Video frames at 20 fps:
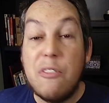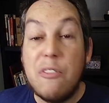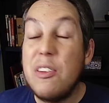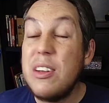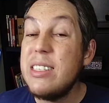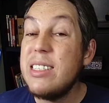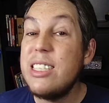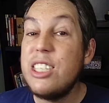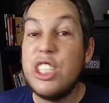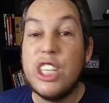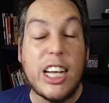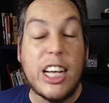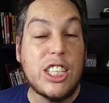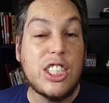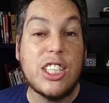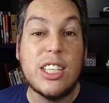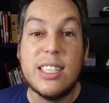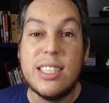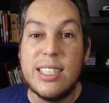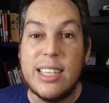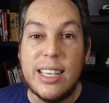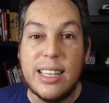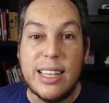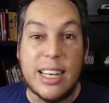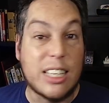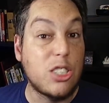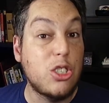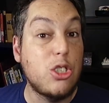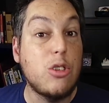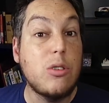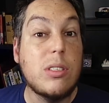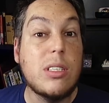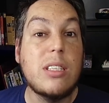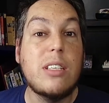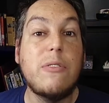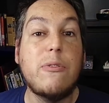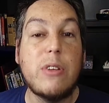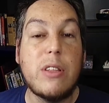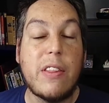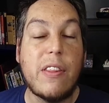If I change the syntax, choose
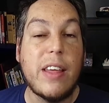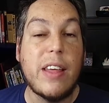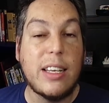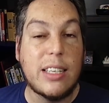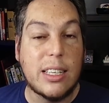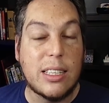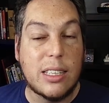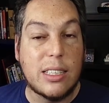a different thing,